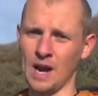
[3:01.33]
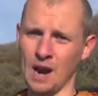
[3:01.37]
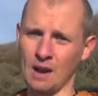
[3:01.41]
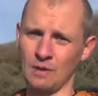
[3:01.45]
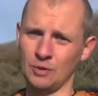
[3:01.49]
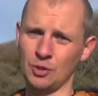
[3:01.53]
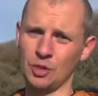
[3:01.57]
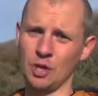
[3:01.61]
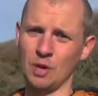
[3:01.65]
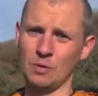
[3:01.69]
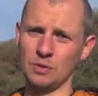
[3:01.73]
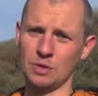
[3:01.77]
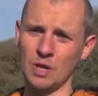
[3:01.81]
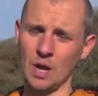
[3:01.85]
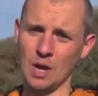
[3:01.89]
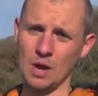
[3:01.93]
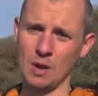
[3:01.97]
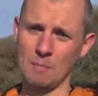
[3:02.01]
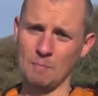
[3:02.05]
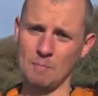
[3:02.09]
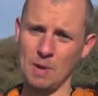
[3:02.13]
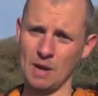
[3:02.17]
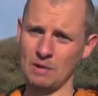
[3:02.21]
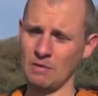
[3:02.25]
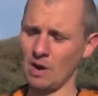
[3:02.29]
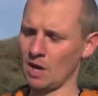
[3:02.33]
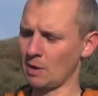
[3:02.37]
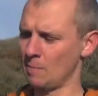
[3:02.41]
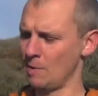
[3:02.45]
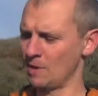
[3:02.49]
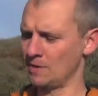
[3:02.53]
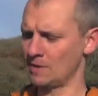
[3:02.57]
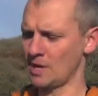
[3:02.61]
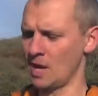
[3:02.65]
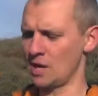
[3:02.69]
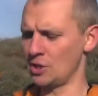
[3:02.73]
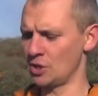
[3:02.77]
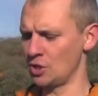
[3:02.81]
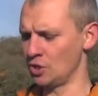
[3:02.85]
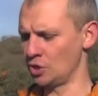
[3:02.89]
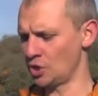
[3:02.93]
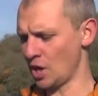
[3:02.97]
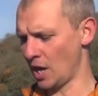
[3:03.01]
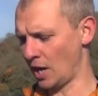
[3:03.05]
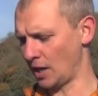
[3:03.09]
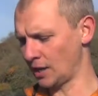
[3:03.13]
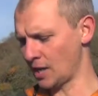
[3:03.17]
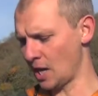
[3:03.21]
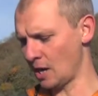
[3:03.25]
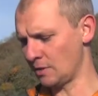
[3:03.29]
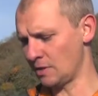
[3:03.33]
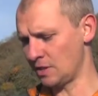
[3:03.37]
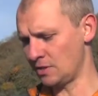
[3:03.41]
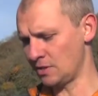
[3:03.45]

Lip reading: Gareth Jones. Big recommendation. Check it out.